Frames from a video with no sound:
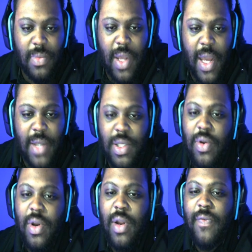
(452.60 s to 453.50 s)

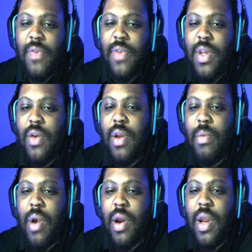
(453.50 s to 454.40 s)
executed a fifty unit
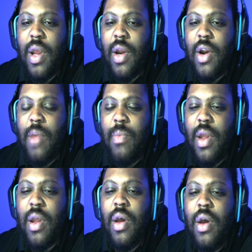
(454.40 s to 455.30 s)
marketing
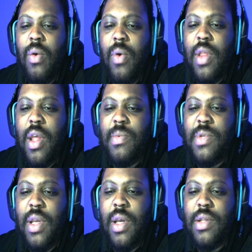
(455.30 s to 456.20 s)
agreement with M
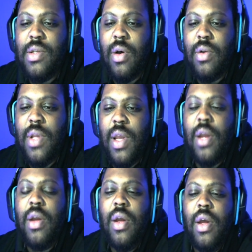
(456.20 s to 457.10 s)
C
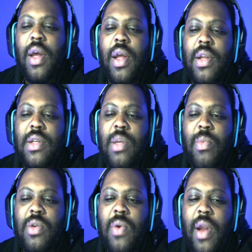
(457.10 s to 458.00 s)
Consulting in
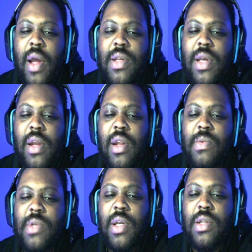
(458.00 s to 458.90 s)
December twenty nineteen.
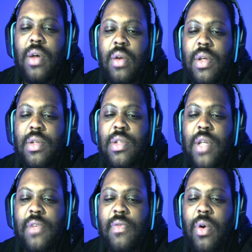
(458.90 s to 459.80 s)
M C Consulting
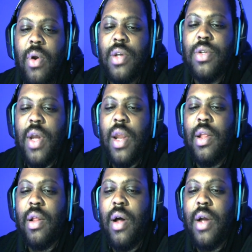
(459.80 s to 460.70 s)
successfully orchestrated
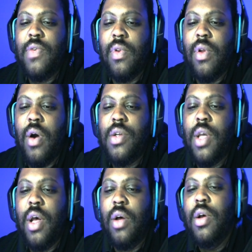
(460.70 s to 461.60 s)
the launch of a
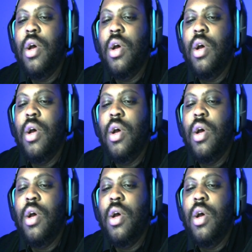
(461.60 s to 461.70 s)
large-scale